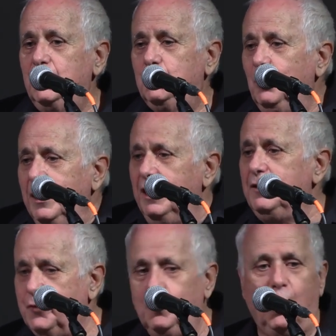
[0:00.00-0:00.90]
to
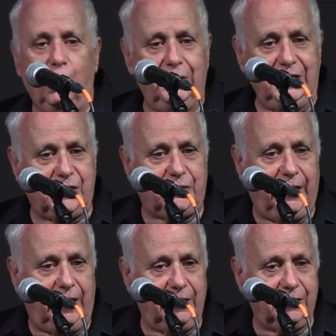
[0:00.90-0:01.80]
learn from all these
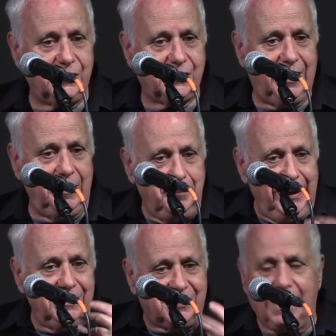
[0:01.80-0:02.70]
failures and
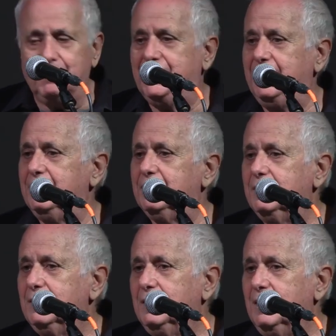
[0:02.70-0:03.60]
build something